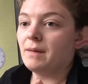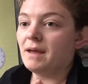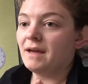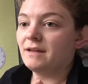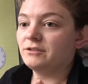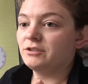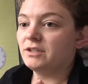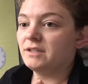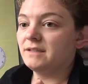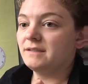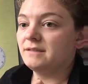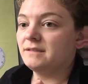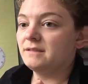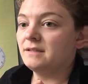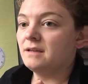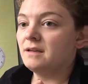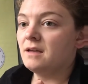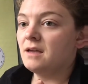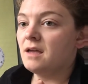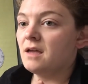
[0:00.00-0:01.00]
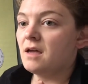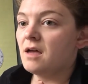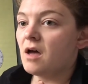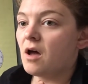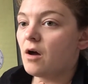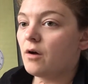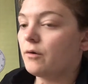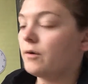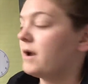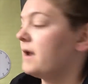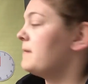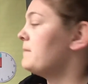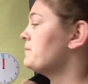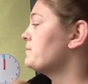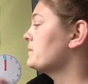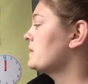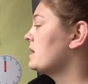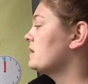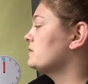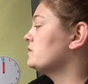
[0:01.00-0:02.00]
matches? All right.
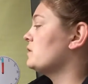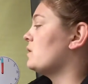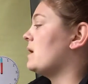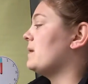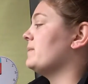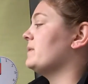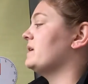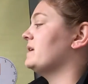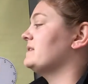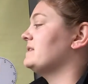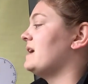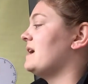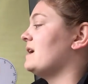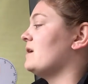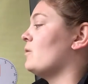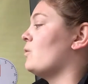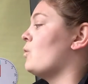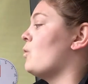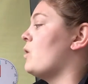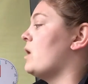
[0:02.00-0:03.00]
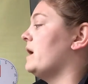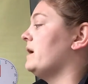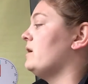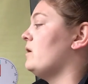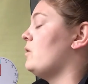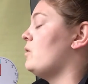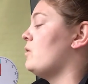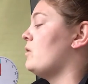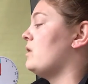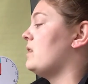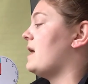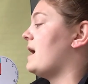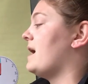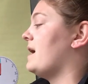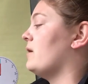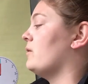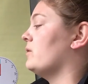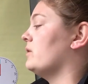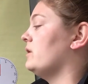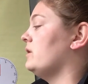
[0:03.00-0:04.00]
So I'm going to take it 1 whole
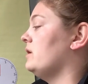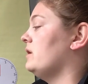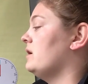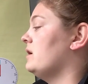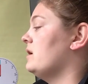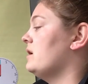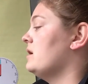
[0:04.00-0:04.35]
hour